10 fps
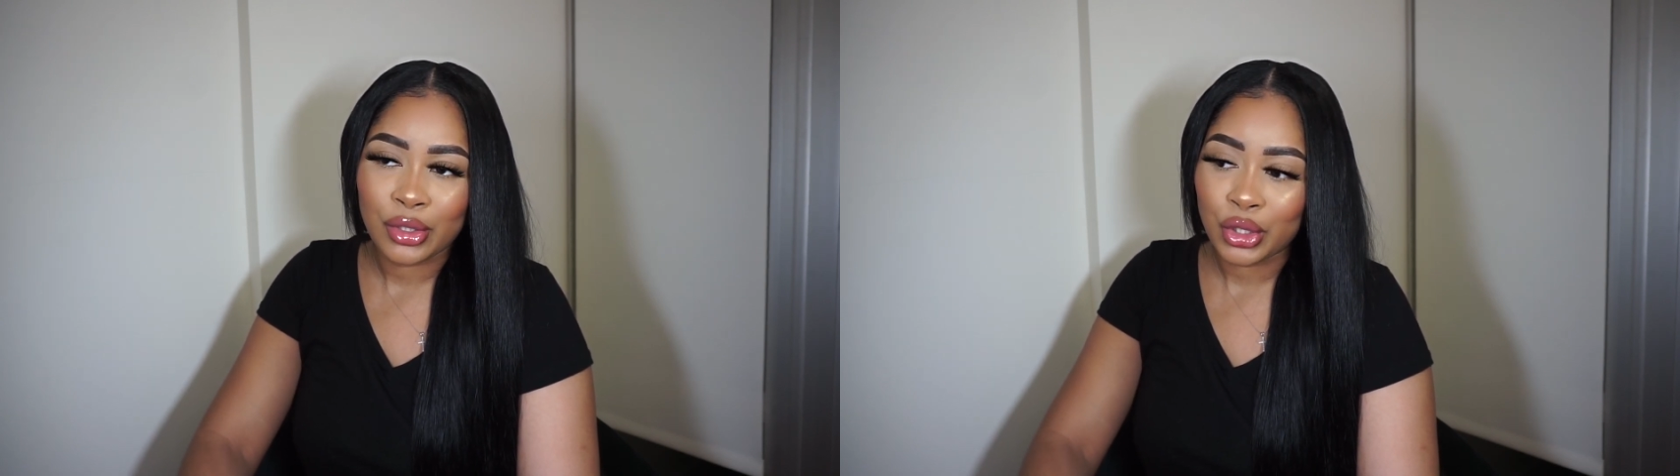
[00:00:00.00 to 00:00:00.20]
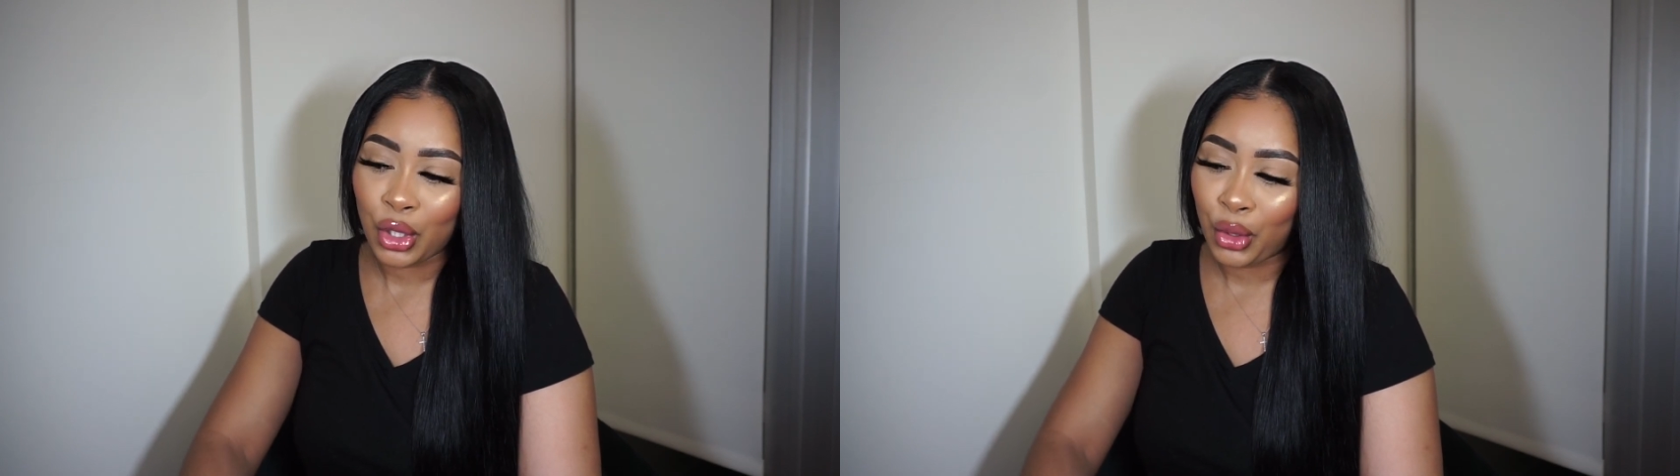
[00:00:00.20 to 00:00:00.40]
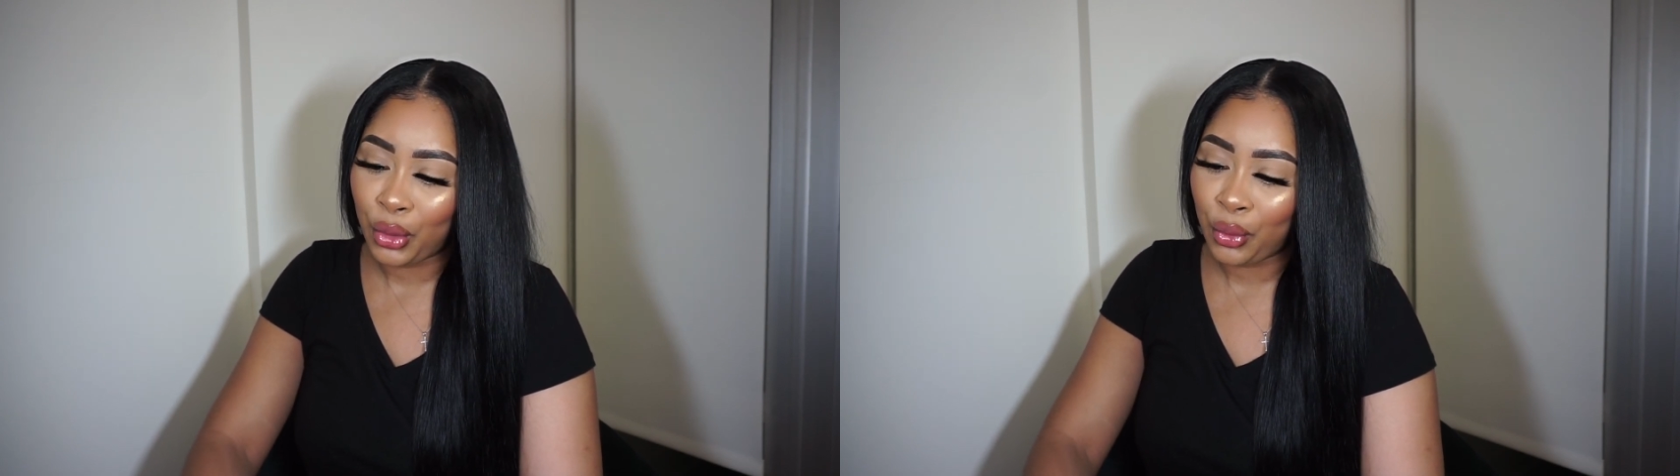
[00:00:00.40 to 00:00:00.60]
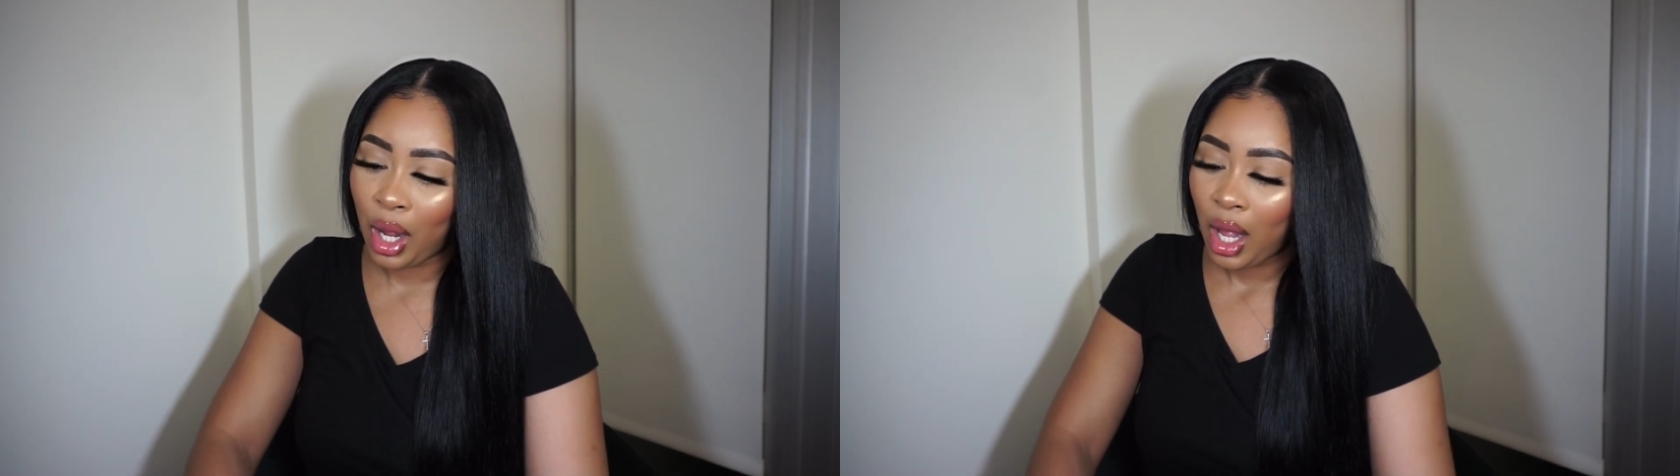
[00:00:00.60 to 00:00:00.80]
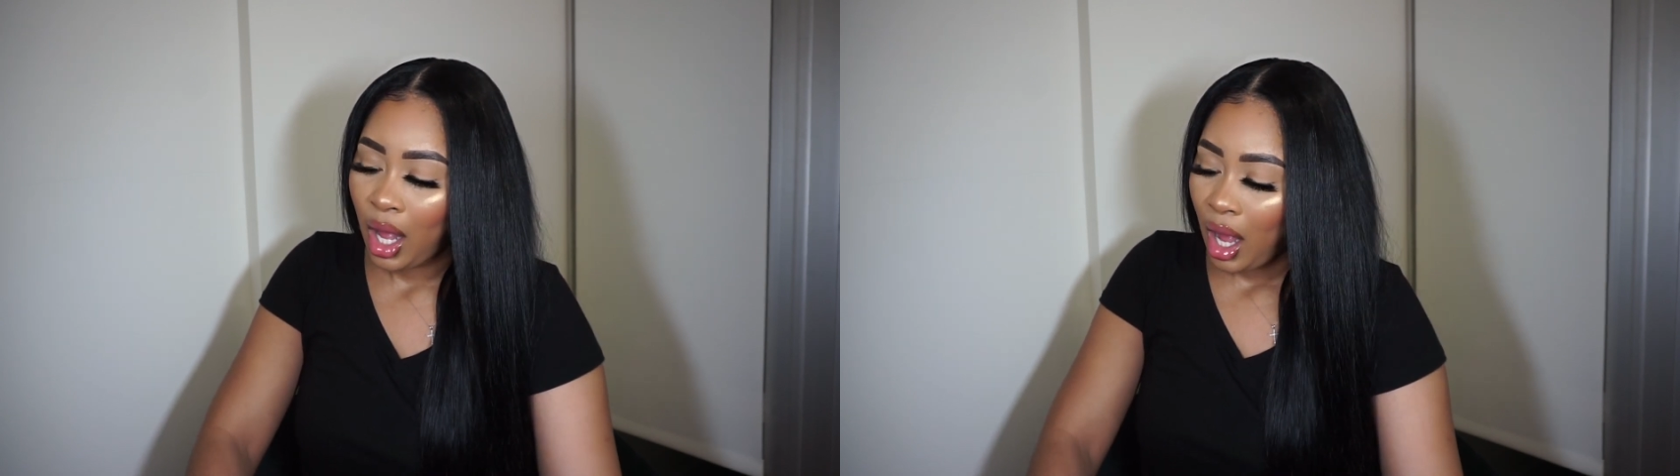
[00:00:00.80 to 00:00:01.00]

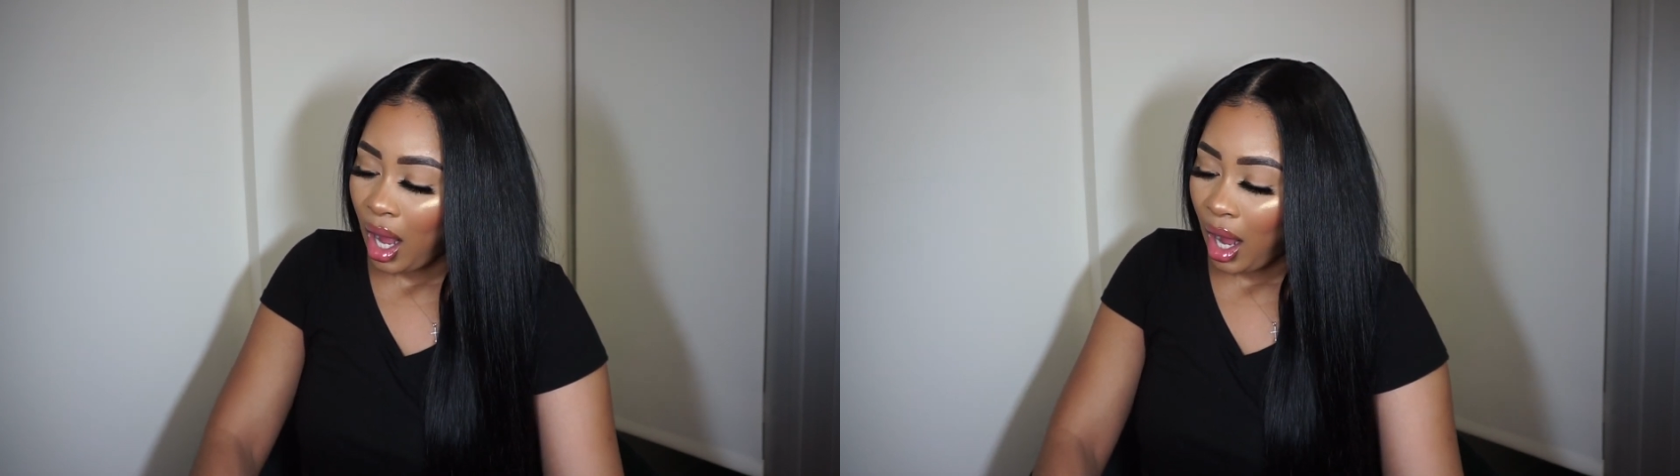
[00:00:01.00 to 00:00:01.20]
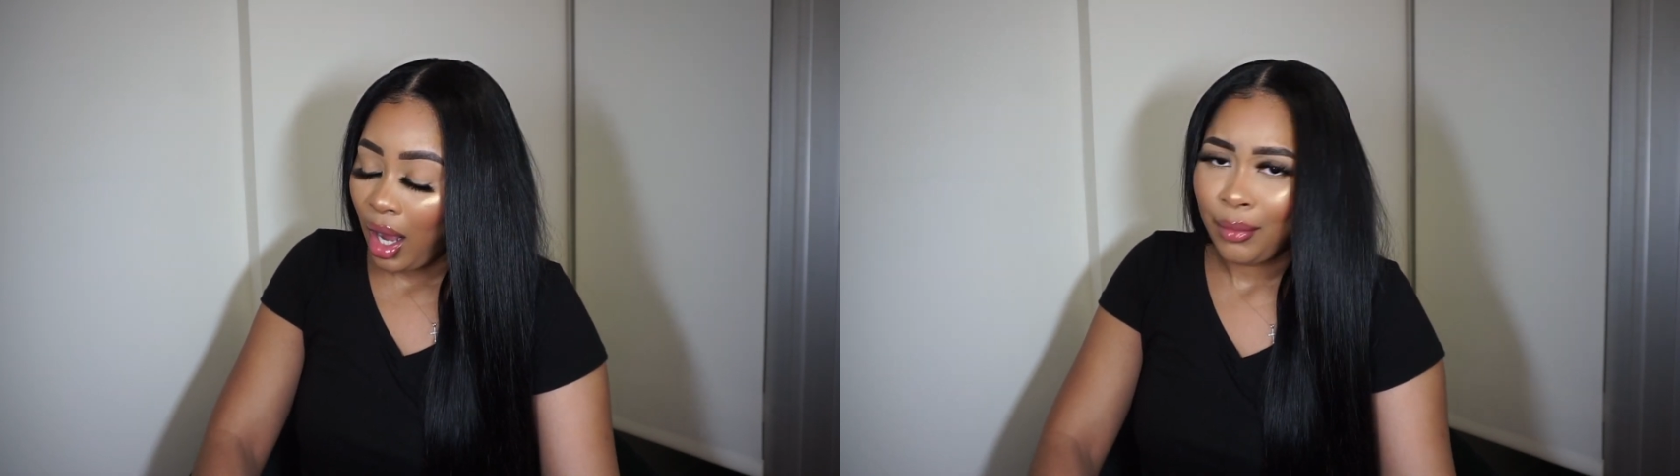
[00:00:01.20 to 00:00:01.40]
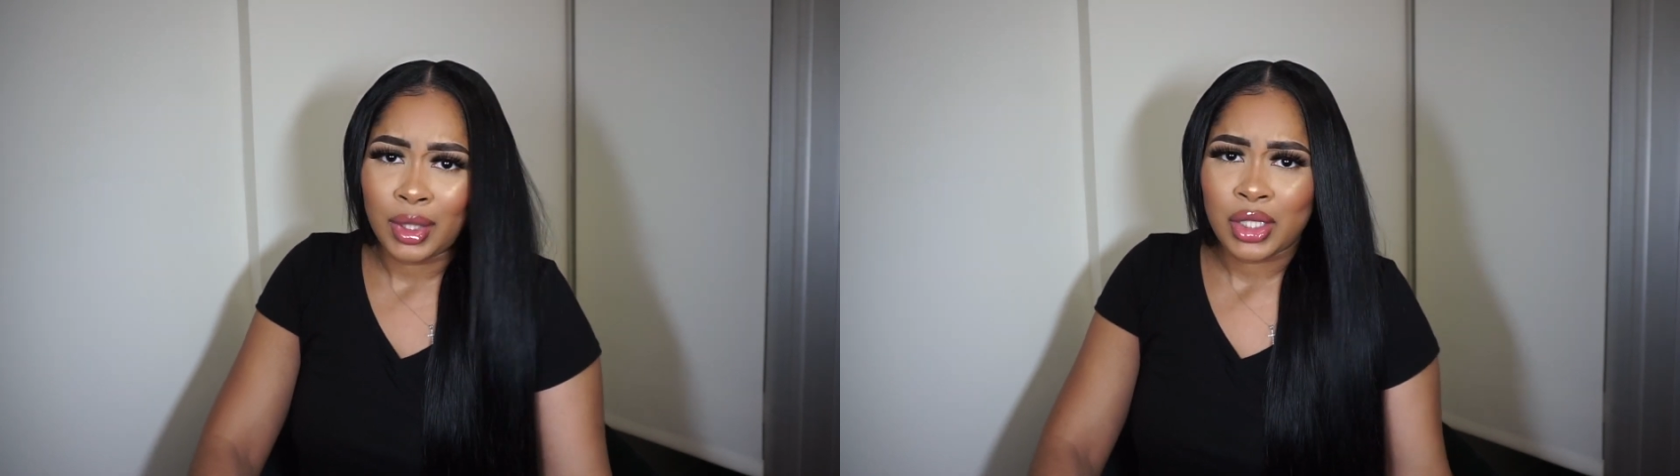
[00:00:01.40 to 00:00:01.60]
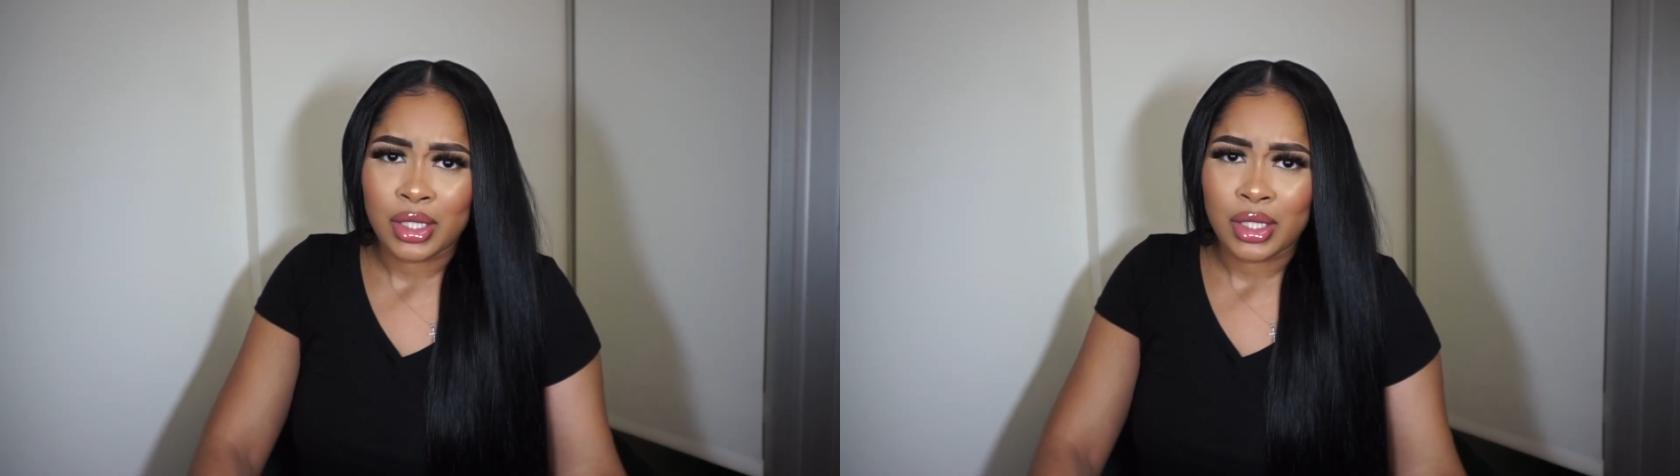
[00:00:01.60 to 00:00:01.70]
So let's